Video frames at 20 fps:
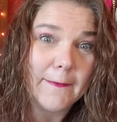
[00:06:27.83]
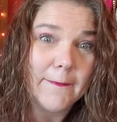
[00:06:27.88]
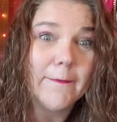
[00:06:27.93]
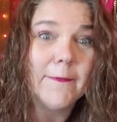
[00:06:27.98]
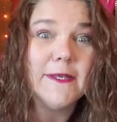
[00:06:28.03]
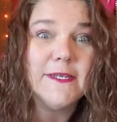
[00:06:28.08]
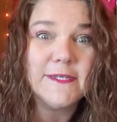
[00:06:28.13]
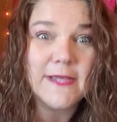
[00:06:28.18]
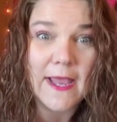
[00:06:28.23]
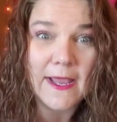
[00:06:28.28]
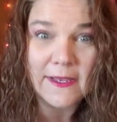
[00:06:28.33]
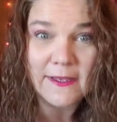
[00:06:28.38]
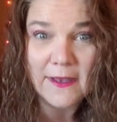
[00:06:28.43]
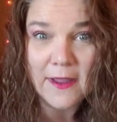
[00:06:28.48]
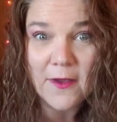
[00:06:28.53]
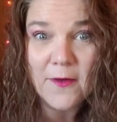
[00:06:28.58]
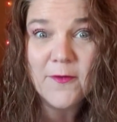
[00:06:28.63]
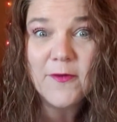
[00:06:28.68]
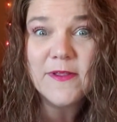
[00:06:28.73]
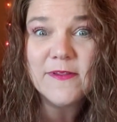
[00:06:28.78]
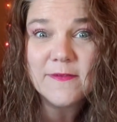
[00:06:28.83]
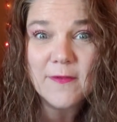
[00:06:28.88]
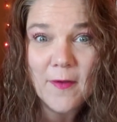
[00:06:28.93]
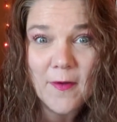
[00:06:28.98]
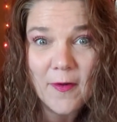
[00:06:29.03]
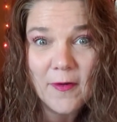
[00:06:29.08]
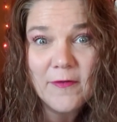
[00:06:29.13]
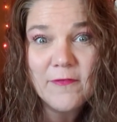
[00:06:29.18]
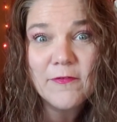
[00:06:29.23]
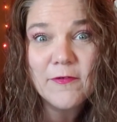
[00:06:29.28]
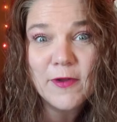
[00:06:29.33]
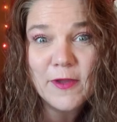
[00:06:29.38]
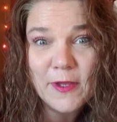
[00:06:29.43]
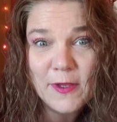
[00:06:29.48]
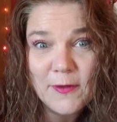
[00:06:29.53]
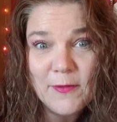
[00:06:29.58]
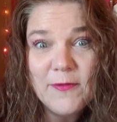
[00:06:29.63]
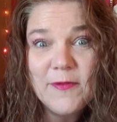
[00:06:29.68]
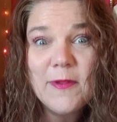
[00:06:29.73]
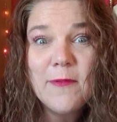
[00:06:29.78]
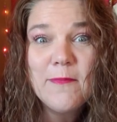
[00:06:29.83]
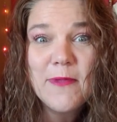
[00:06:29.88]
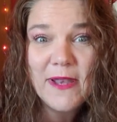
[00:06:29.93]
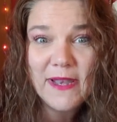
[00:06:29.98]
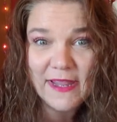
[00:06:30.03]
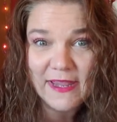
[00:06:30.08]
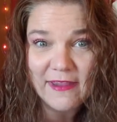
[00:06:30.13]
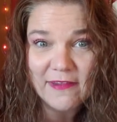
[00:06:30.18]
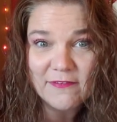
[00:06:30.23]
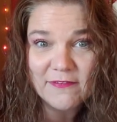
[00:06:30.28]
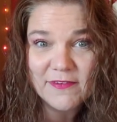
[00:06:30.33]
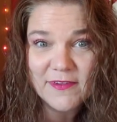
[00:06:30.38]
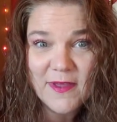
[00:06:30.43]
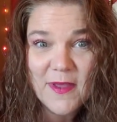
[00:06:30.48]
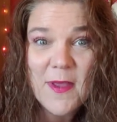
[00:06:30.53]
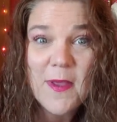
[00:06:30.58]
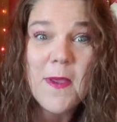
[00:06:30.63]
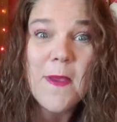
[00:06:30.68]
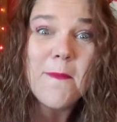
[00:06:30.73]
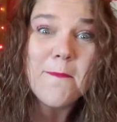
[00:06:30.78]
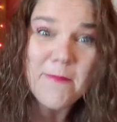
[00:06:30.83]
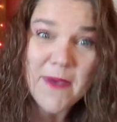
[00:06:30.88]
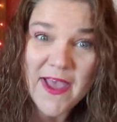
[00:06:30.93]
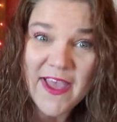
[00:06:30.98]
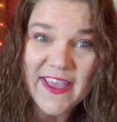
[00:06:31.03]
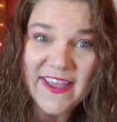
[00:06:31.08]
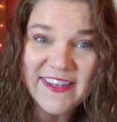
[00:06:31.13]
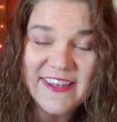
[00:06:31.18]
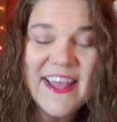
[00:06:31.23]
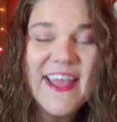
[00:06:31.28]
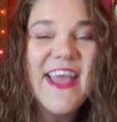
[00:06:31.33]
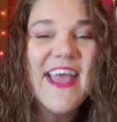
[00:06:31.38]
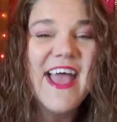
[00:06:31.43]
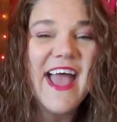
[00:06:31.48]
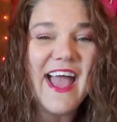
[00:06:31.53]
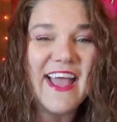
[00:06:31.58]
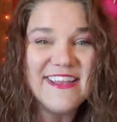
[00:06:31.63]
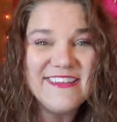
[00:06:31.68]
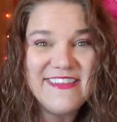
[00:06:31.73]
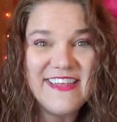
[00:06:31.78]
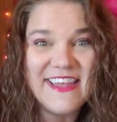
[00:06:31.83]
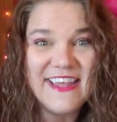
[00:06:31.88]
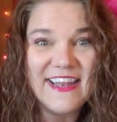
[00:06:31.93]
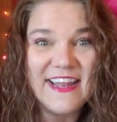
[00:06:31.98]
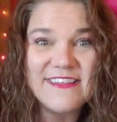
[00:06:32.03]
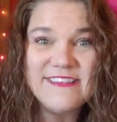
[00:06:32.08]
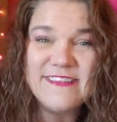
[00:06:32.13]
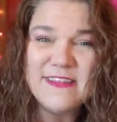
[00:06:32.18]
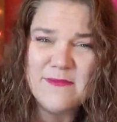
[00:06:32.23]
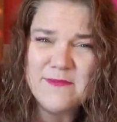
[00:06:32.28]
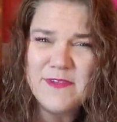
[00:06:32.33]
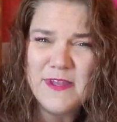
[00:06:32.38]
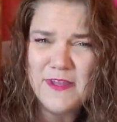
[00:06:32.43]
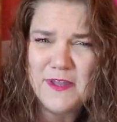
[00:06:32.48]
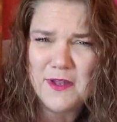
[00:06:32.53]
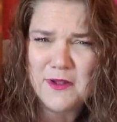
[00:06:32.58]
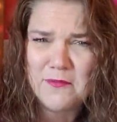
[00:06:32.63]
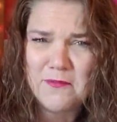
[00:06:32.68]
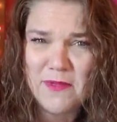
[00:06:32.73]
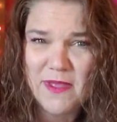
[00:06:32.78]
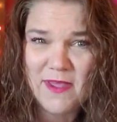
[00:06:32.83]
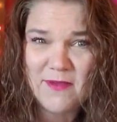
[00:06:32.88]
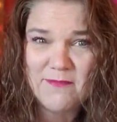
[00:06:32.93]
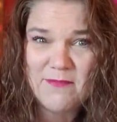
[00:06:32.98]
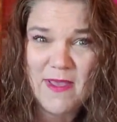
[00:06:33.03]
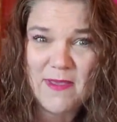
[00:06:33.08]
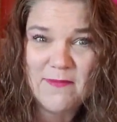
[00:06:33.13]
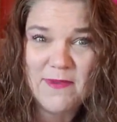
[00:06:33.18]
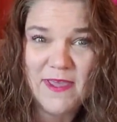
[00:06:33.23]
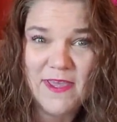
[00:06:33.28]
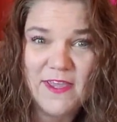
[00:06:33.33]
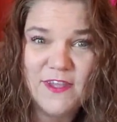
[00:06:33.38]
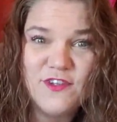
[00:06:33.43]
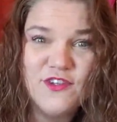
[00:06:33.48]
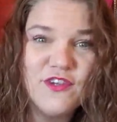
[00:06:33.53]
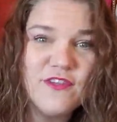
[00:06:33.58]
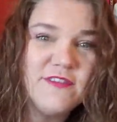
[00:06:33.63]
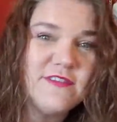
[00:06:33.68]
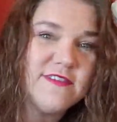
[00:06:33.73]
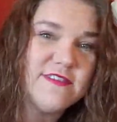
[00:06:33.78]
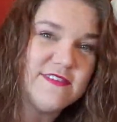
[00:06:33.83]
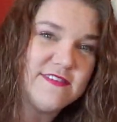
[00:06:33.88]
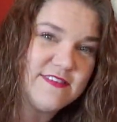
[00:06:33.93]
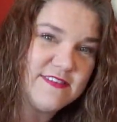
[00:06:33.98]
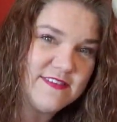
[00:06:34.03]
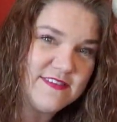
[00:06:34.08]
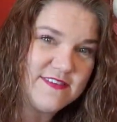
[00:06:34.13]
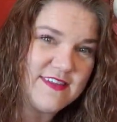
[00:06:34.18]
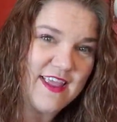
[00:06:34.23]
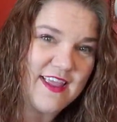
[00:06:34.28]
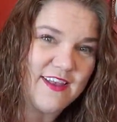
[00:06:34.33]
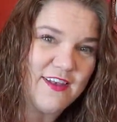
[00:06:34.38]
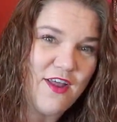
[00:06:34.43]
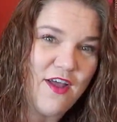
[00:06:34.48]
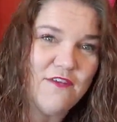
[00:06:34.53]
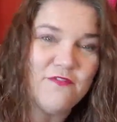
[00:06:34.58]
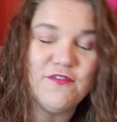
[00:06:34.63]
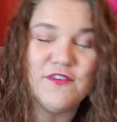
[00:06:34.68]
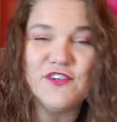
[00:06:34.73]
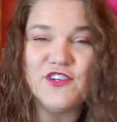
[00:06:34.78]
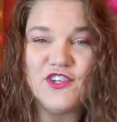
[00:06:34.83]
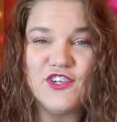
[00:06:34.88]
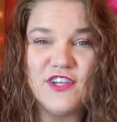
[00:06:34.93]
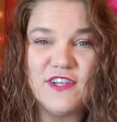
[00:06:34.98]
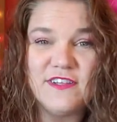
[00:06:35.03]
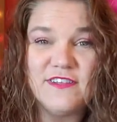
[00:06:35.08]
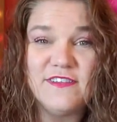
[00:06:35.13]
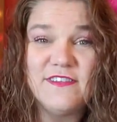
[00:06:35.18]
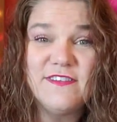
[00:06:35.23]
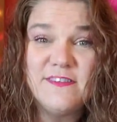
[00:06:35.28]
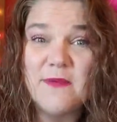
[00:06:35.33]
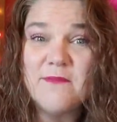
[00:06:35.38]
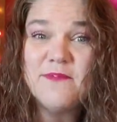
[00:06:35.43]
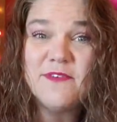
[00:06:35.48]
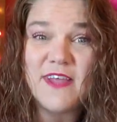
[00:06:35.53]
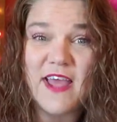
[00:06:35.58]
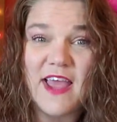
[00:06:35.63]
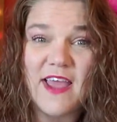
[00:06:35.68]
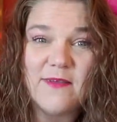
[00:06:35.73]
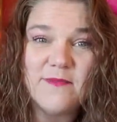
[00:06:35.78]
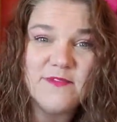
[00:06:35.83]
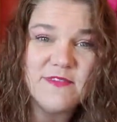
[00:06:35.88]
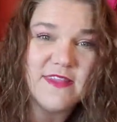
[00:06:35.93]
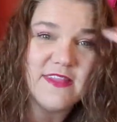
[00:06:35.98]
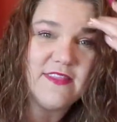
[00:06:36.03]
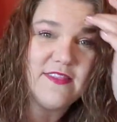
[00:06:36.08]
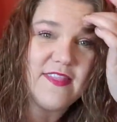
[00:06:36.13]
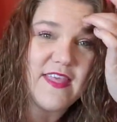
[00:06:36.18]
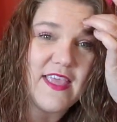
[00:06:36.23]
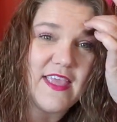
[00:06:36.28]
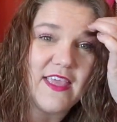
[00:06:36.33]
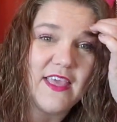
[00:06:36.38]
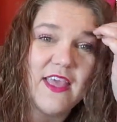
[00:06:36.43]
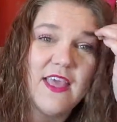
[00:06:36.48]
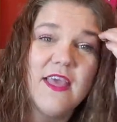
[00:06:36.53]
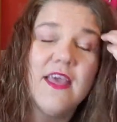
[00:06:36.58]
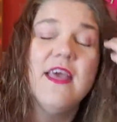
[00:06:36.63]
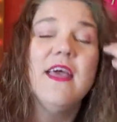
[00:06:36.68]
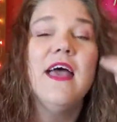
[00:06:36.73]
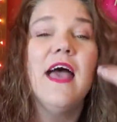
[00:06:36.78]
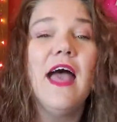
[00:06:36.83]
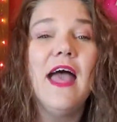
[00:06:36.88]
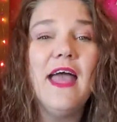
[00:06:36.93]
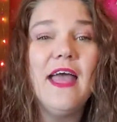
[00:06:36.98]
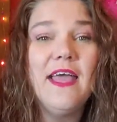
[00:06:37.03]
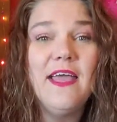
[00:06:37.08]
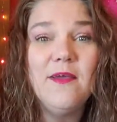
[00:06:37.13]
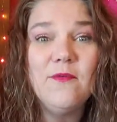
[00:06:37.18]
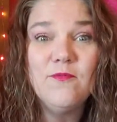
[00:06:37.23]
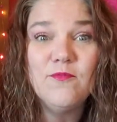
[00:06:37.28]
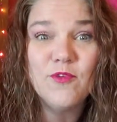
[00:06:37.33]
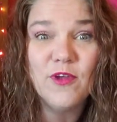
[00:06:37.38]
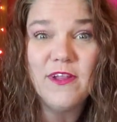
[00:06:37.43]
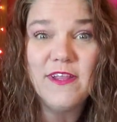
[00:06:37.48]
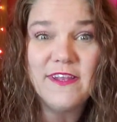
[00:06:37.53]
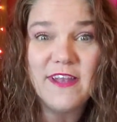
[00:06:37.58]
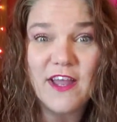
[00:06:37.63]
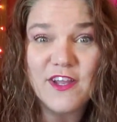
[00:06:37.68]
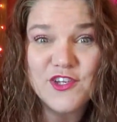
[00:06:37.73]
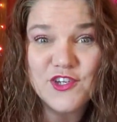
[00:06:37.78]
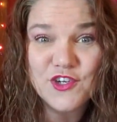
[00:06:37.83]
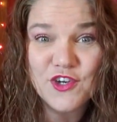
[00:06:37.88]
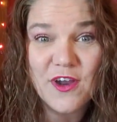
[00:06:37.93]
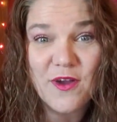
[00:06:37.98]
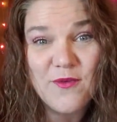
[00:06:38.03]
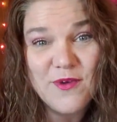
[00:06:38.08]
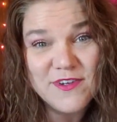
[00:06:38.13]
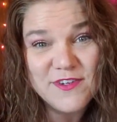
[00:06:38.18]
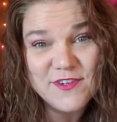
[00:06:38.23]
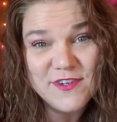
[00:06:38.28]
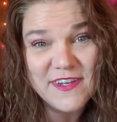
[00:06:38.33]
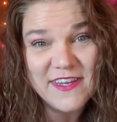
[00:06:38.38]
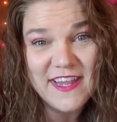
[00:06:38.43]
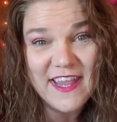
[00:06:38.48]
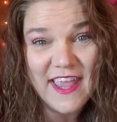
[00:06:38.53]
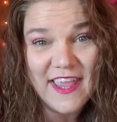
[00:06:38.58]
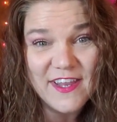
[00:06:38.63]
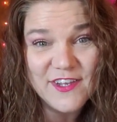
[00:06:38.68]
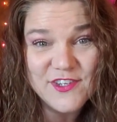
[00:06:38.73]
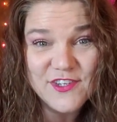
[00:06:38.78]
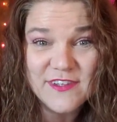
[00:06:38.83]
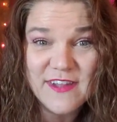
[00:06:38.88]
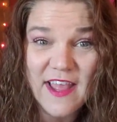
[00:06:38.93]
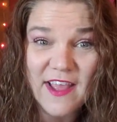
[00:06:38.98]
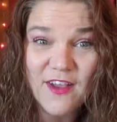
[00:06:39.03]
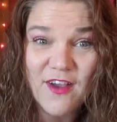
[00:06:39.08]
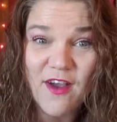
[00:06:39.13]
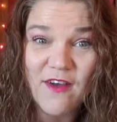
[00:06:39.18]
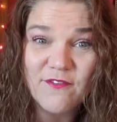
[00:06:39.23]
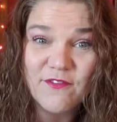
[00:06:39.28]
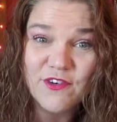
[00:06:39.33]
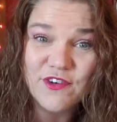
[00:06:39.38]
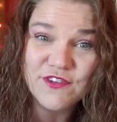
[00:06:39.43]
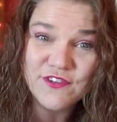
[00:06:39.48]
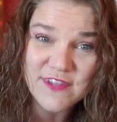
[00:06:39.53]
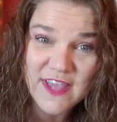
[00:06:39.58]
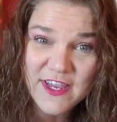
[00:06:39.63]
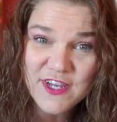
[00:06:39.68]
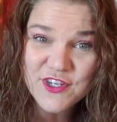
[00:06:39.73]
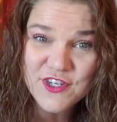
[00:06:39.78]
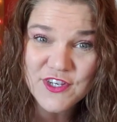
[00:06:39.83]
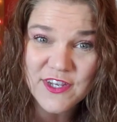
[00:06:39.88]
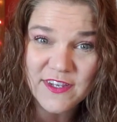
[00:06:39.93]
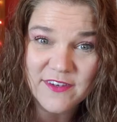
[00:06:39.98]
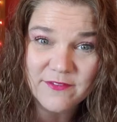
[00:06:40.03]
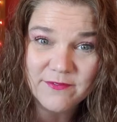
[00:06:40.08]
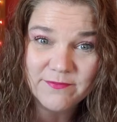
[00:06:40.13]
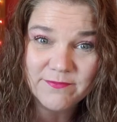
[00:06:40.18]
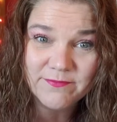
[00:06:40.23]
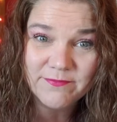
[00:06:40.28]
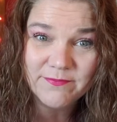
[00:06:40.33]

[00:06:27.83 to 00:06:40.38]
which I know is hard for you to believe. But I did. I seemed a little bit maybe just standoffish sometimes and think, I'm really not sure I want to engage in that conversation.